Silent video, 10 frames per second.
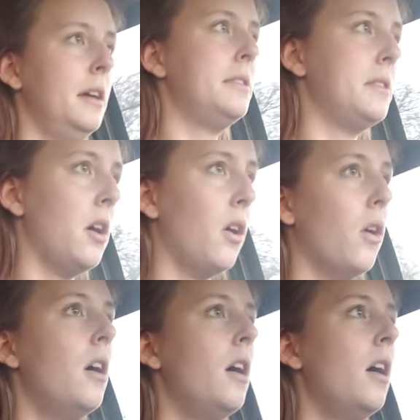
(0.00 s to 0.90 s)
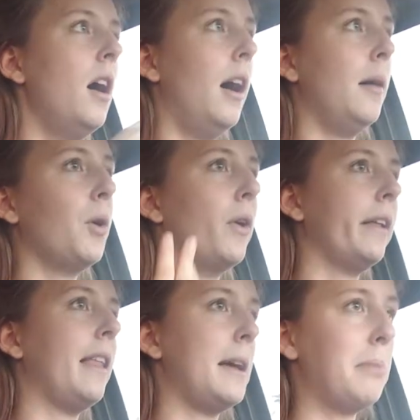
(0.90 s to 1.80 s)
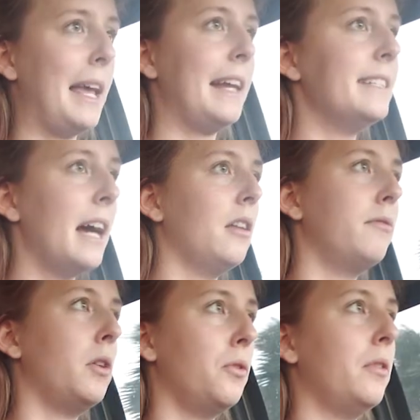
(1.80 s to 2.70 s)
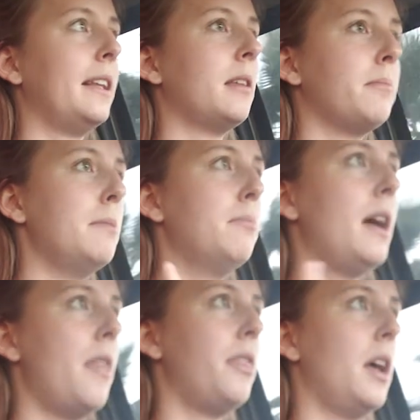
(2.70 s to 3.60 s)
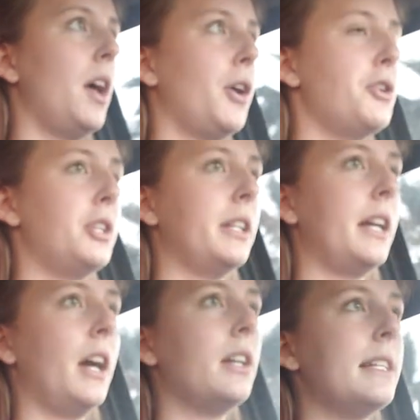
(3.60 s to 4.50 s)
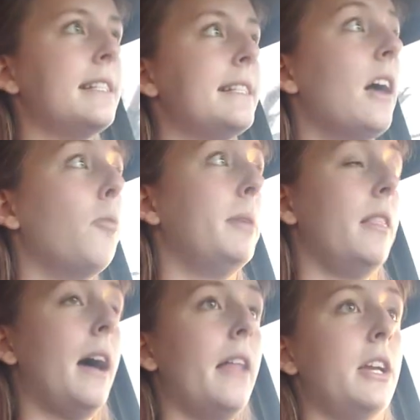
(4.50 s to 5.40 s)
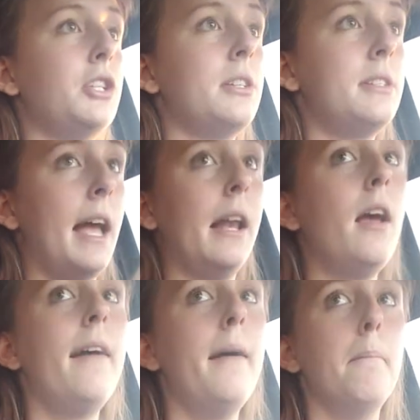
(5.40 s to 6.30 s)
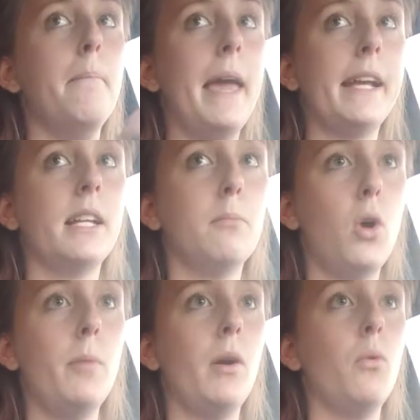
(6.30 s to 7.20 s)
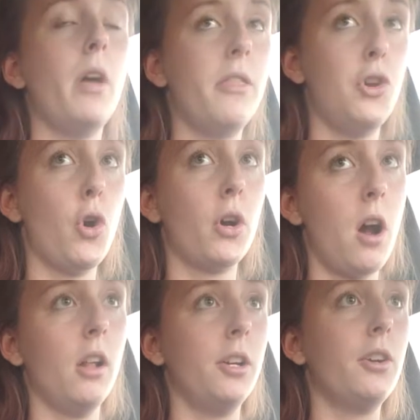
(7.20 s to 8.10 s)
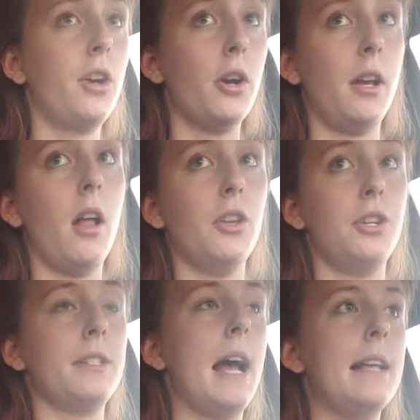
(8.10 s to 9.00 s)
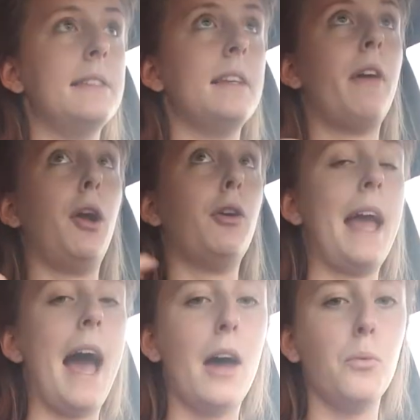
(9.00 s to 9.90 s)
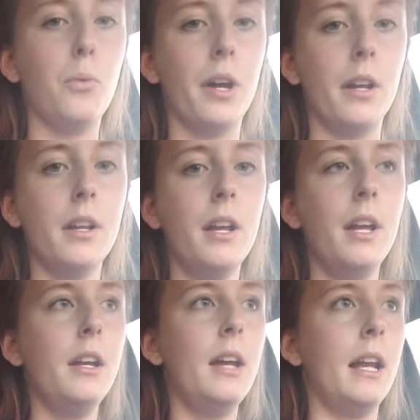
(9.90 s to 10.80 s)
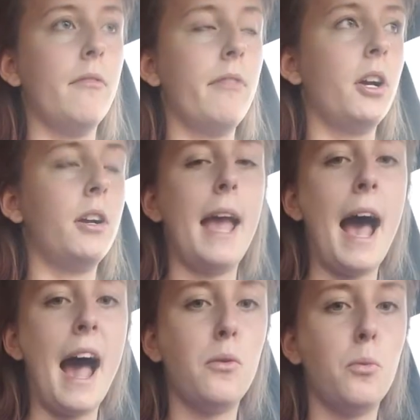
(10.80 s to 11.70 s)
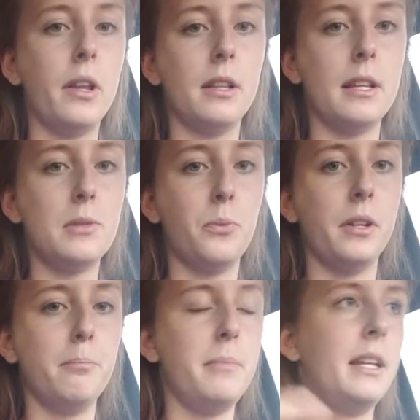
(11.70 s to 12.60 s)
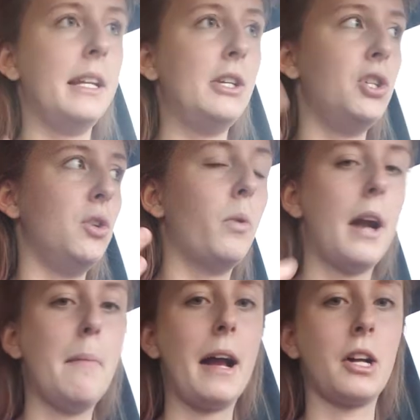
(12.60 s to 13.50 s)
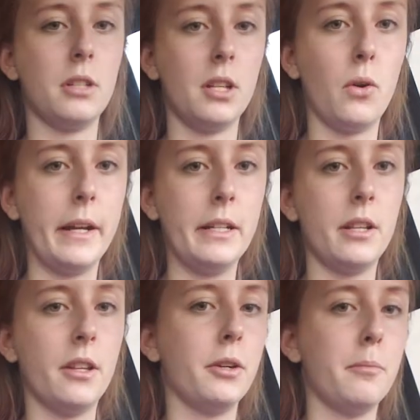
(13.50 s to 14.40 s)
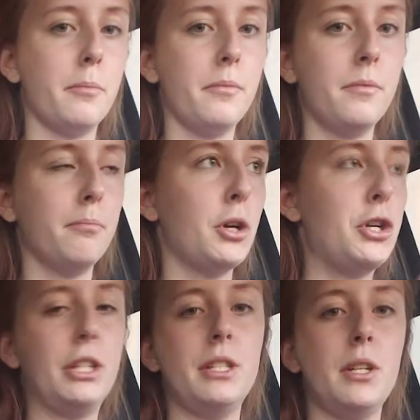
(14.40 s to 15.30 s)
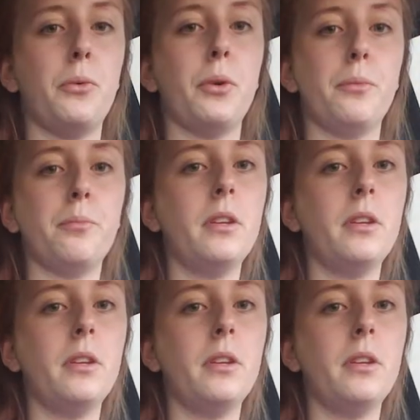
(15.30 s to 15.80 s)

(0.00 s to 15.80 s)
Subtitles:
So I'm going like playing telephone. Like the people at the urgent care didn't tell me that. They just said make an appointment with your cardiologist, as if I already had one. And if I already had one, this wouldn't be an issue where I'm actually going to the emergency room.